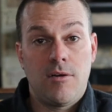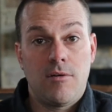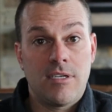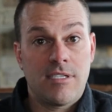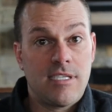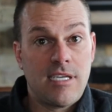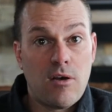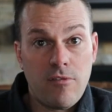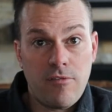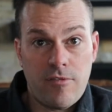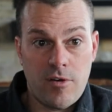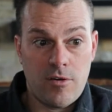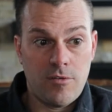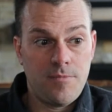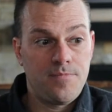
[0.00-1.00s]
cell
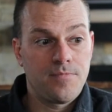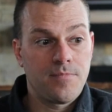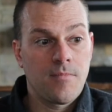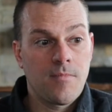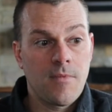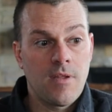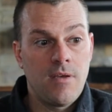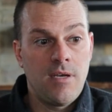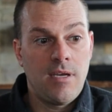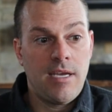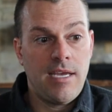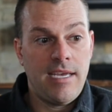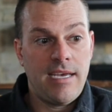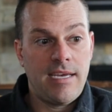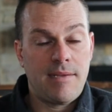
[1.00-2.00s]
phone,
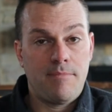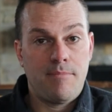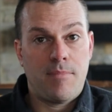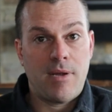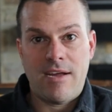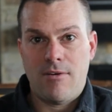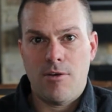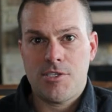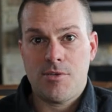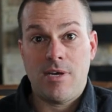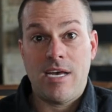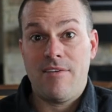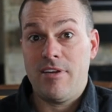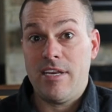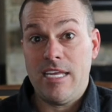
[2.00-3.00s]
but I also
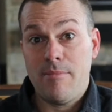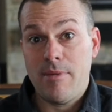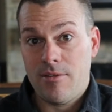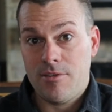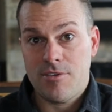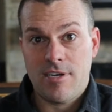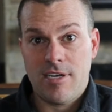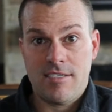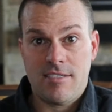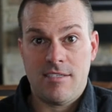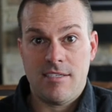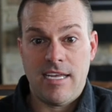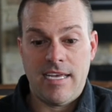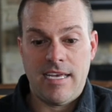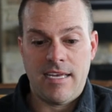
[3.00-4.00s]
have an email address
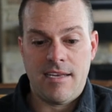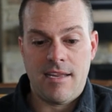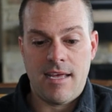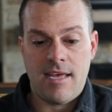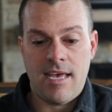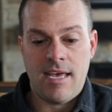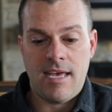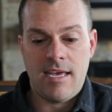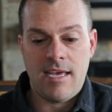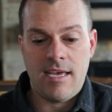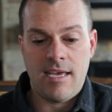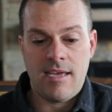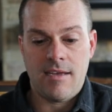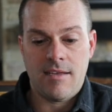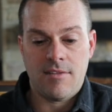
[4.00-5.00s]
and
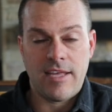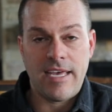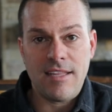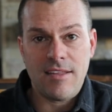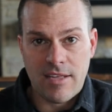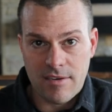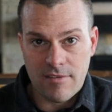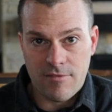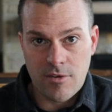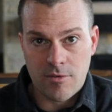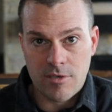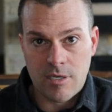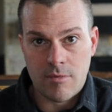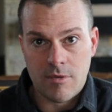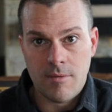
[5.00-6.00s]
a landline phone
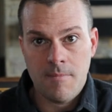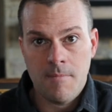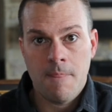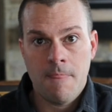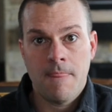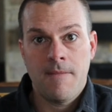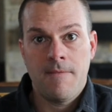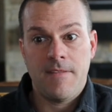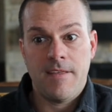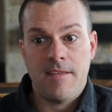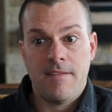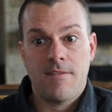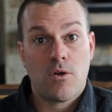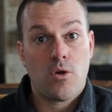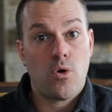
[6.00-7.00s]
number,
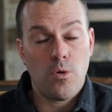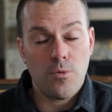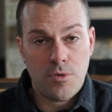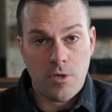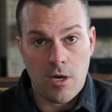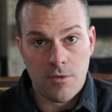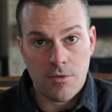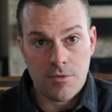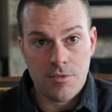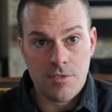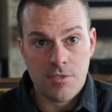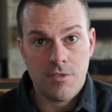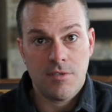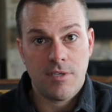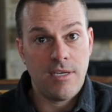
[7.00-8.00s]
then the cold
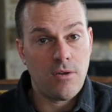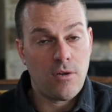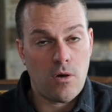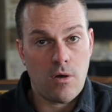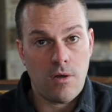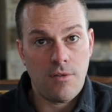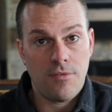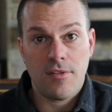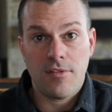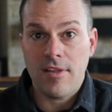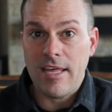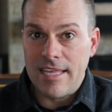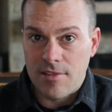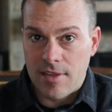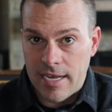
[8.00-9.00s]
callers can call the
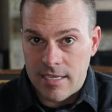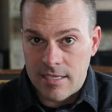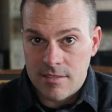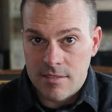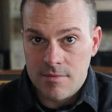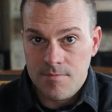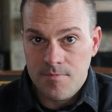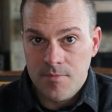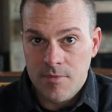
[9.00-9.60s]
landlines.